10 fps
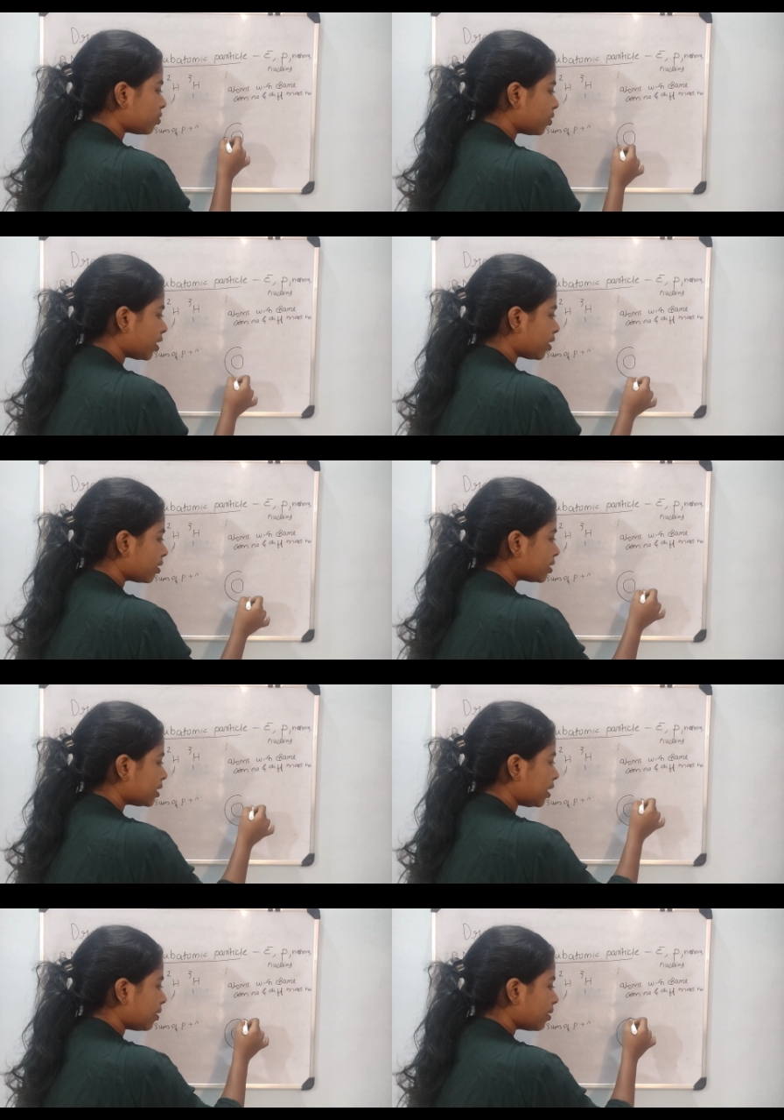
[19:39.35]
Okay,
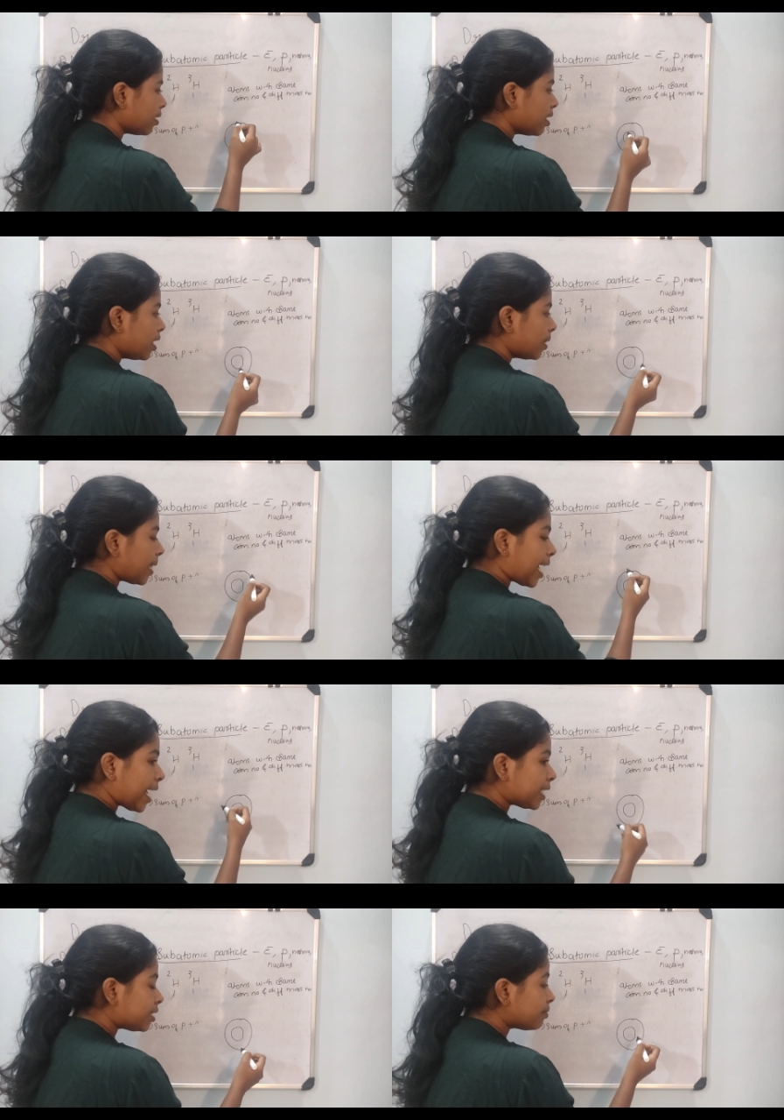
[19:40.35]
see, the
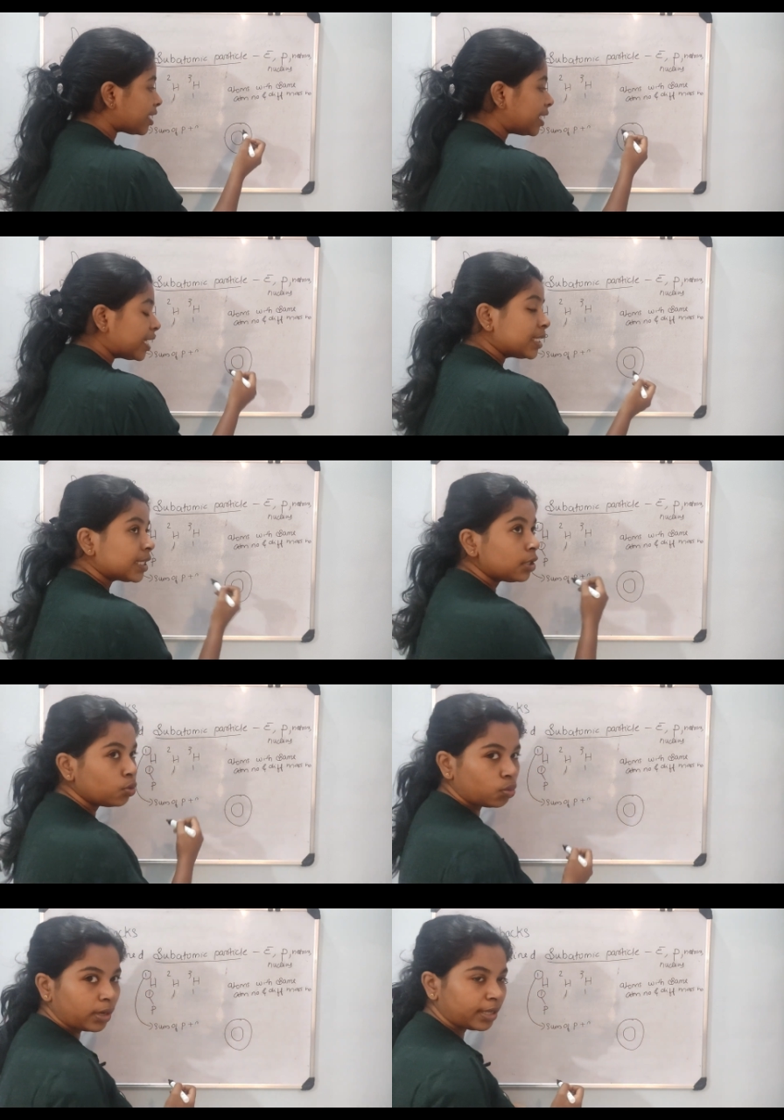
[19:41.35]
atom contains a
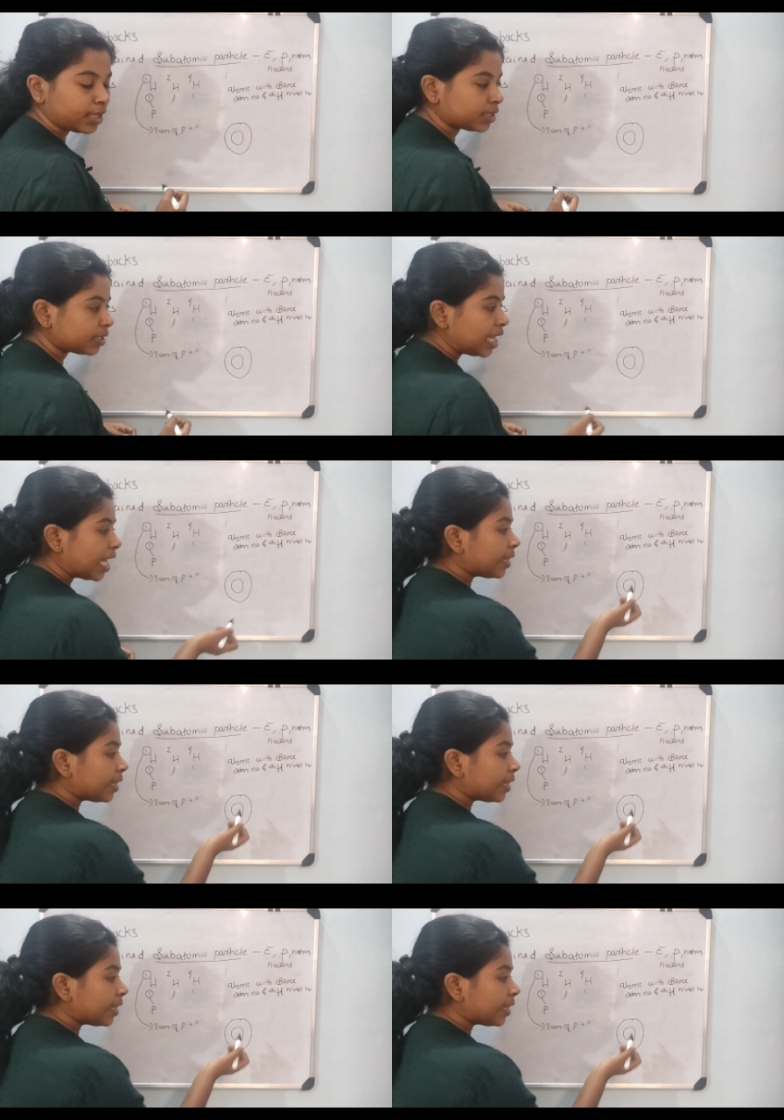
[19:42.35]
nucleus